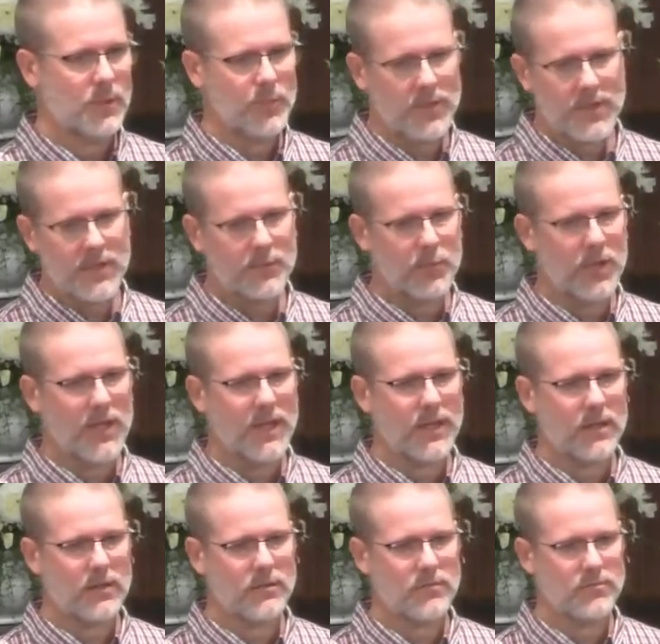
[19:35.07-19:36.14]
Completely
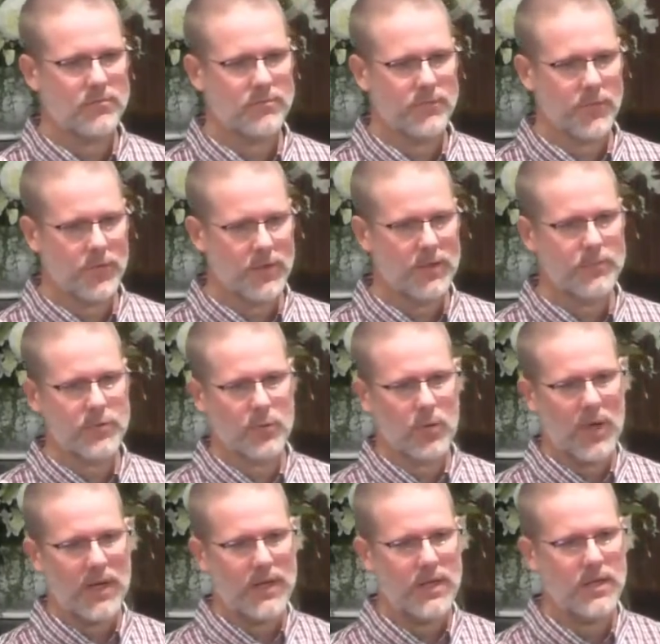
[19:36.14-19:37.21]
blank for them to
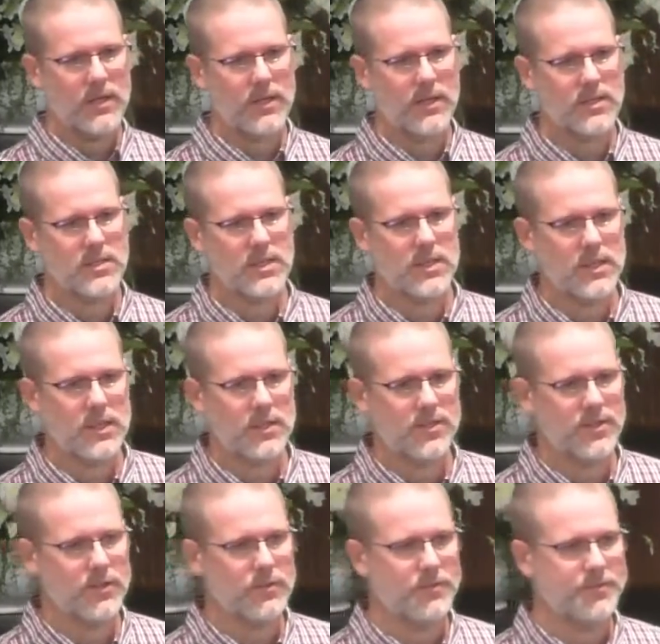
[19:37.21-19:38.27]
write in it as they need
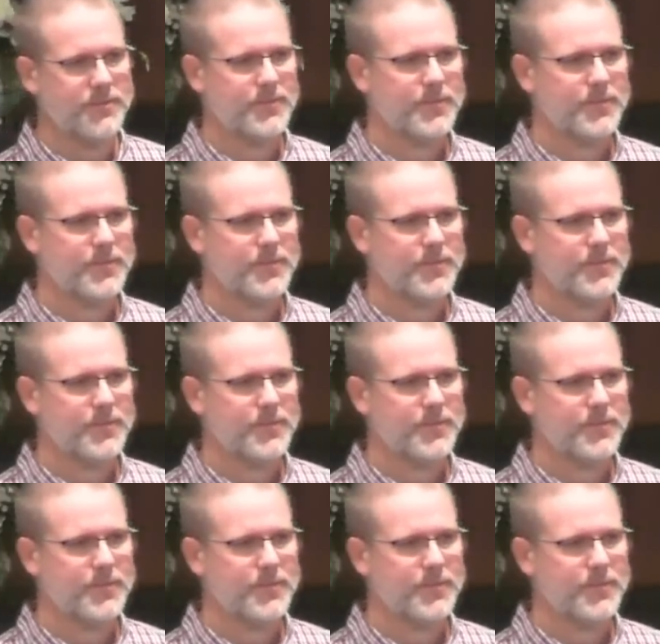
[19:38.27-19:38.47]
to.